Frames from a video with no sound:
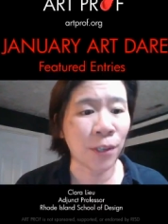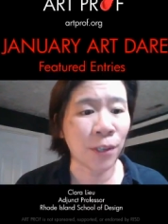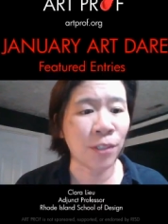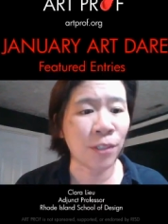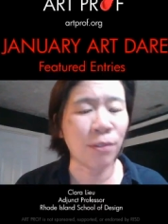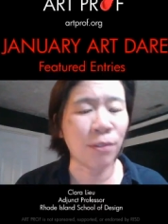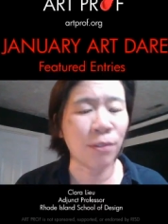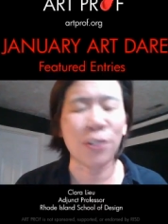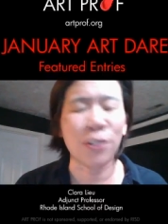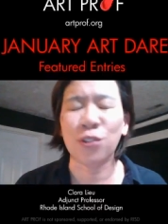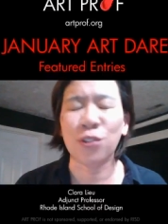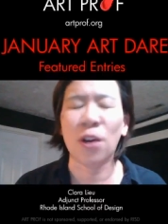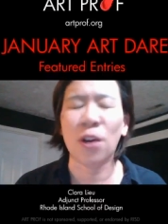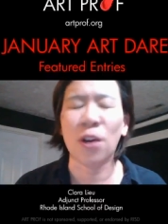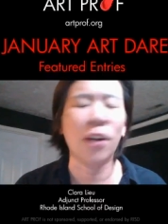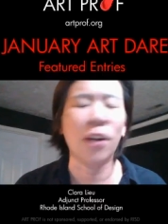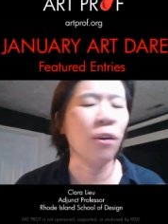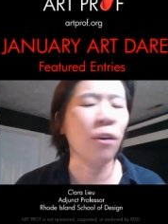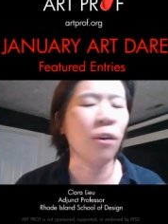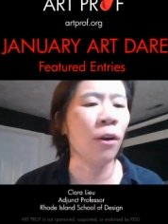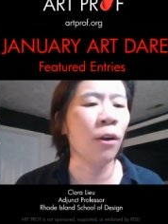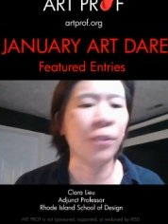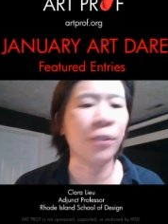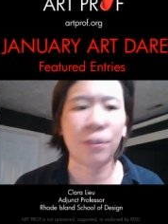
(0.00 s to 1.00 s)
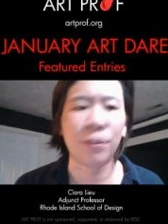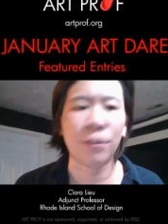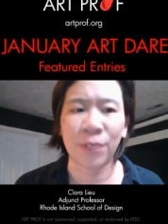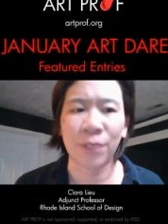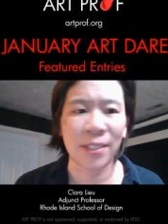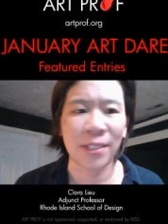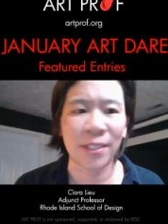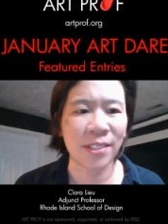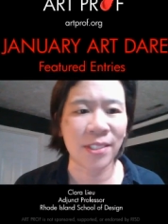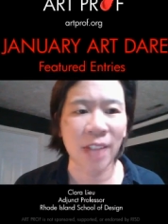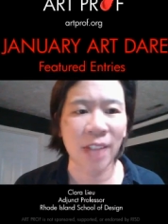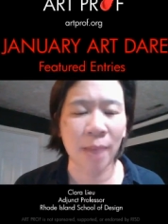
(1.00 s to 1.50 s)
You can try all
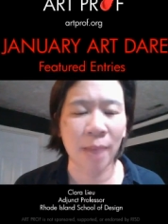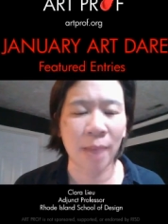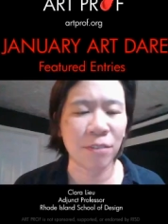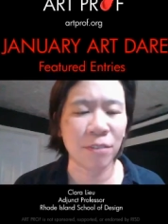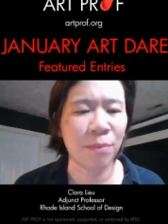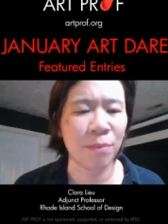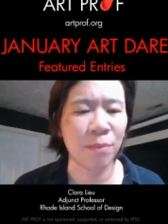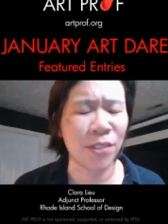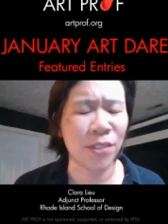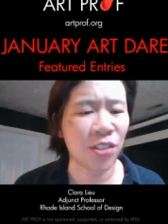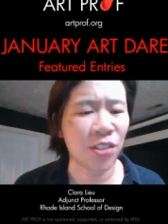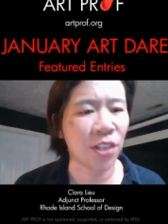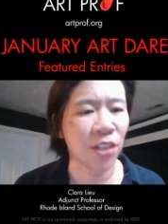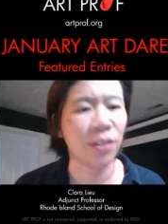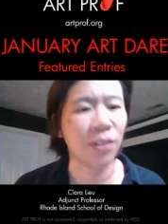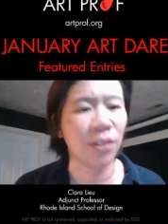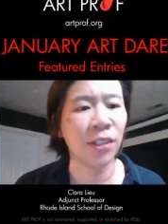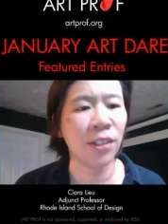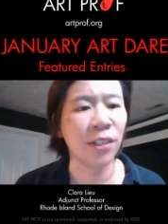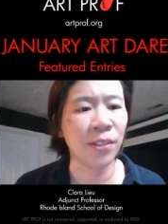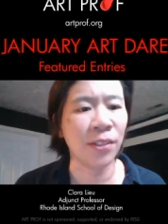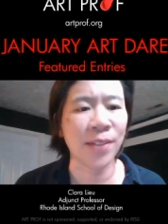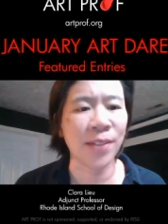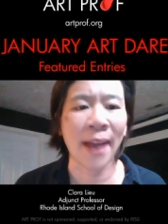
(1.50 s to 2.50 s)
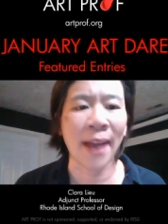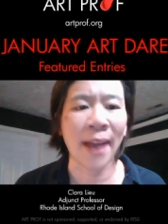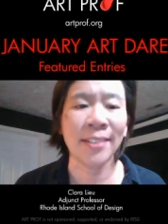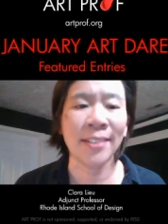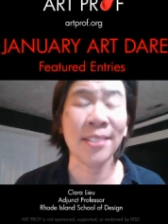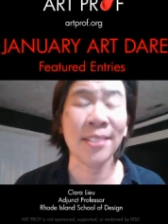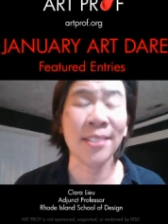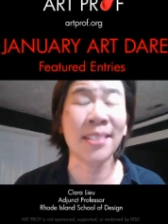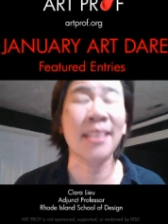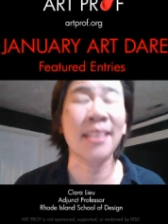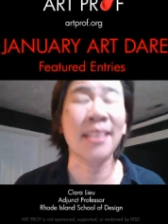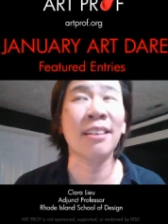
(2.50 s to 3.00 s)
different types of materials. I
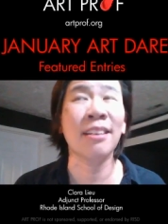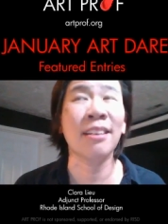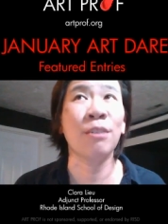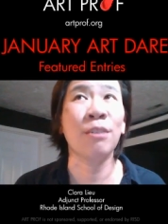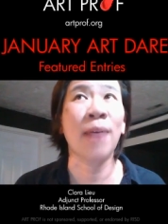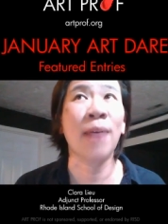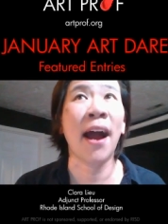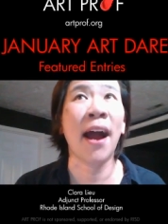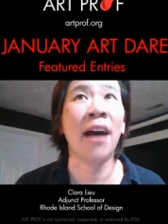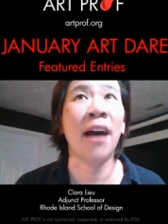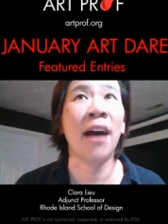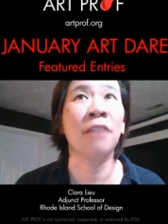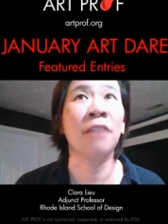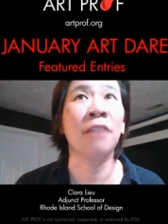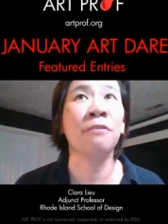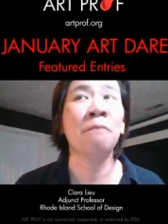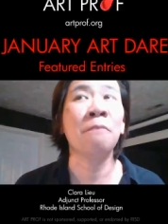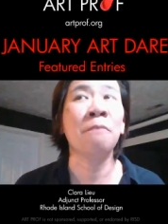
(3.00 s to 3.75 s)
just think you have